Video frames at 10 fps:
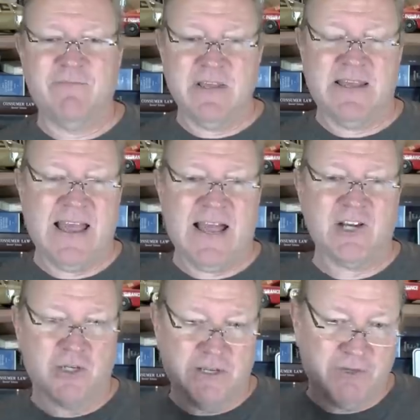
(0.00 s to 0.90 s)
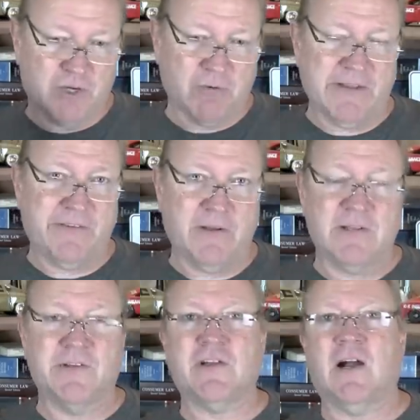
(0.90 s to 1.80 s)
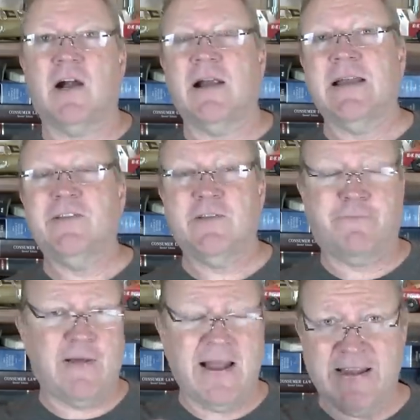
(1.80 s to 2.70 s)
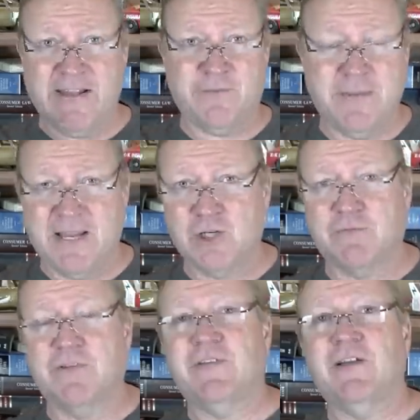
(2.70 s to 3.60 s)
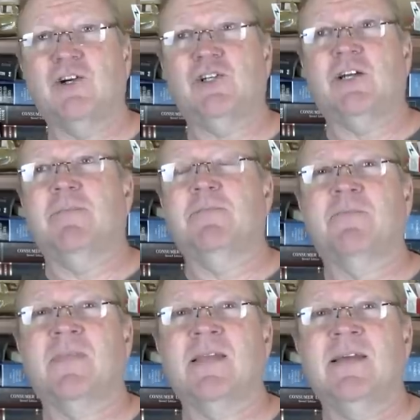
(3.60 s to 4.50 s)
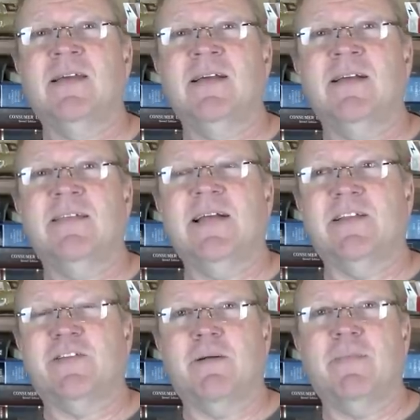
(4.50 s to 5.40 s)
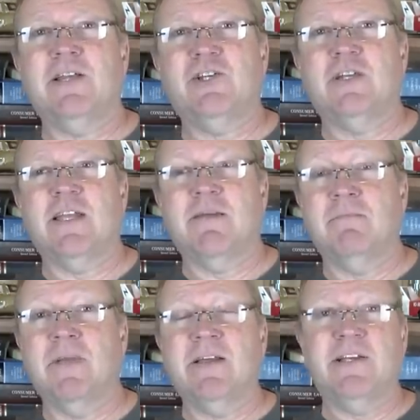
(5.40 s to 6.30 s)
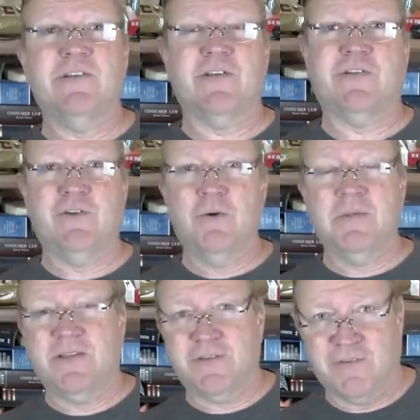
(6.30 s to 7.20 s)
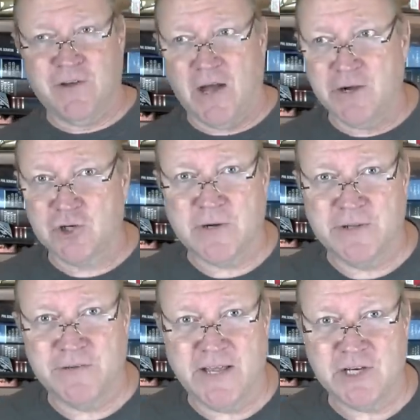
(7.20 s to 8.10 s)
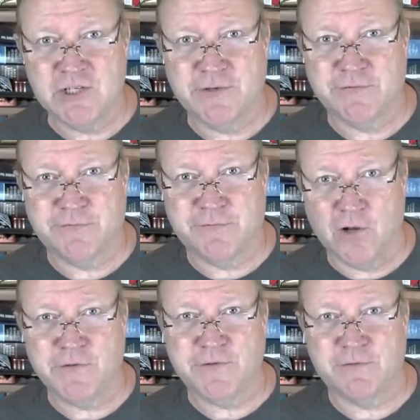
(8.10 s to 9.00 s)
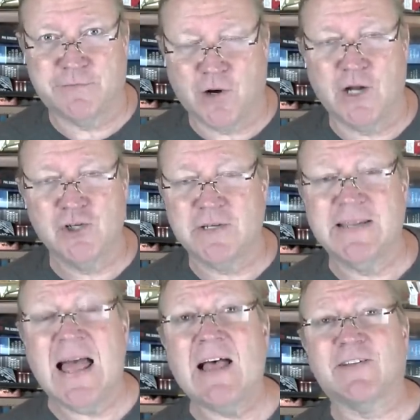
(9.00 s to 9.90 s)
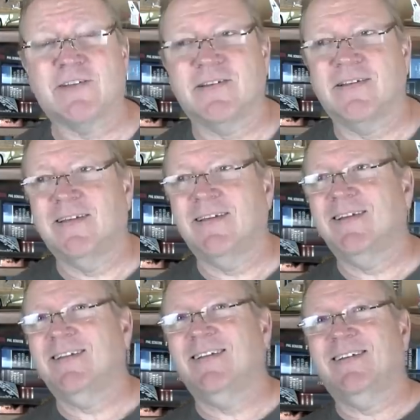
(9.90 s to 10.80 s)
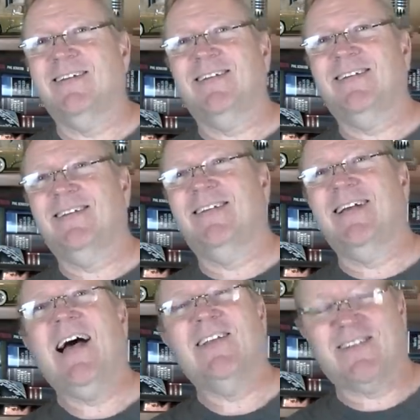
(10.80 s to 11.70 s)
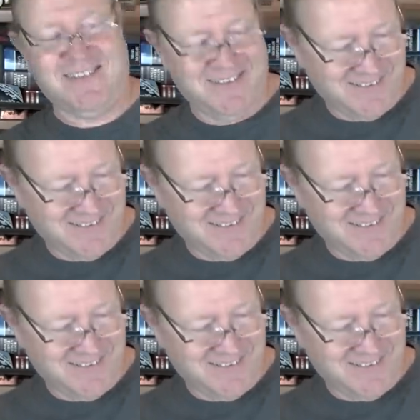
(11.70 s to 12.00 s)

me cash and I'll give you a great deal on this car, and he's the finance manager of the dealership, that somebody should immediately just assume that this entire transaction is false and fraudulent? Yes. Yes.